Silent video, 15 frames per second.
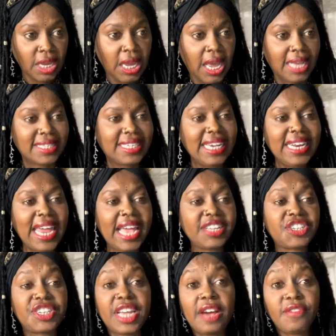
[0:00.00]
A
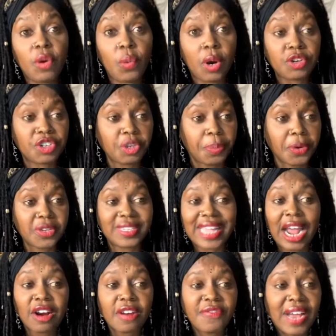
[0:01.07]
teenage devil worshiper
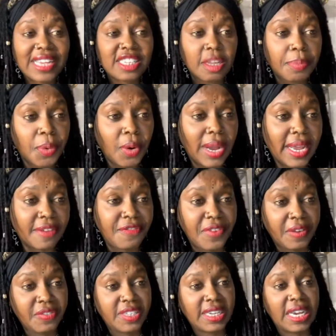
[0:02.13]
sacrificed a boy of
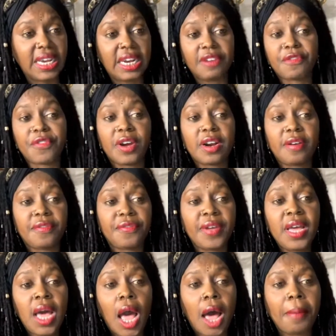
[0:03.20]
15 in front of
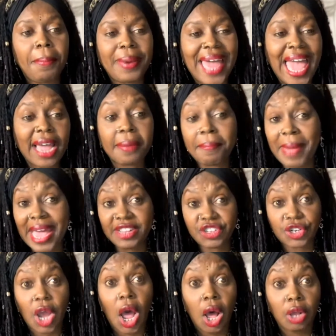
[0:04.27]
a black magic
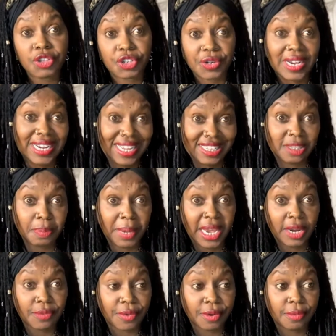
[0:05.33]
altar in his
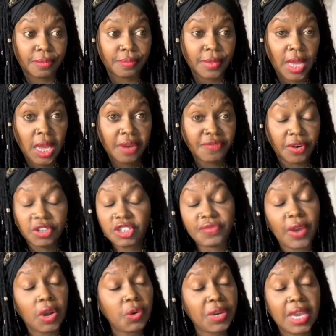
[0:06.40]
bedroom. First of
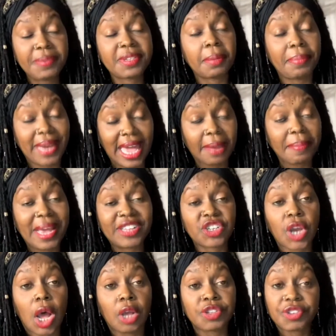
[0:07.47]
all, who keeps a black magic
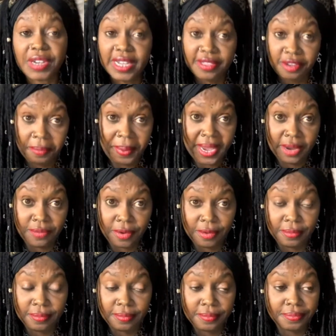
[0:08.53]
altar in their
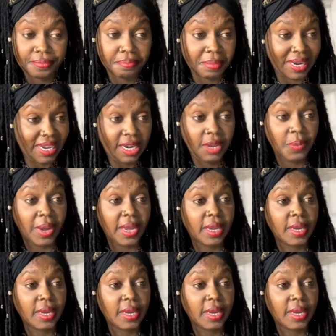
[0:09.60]
bedroom? But anyway,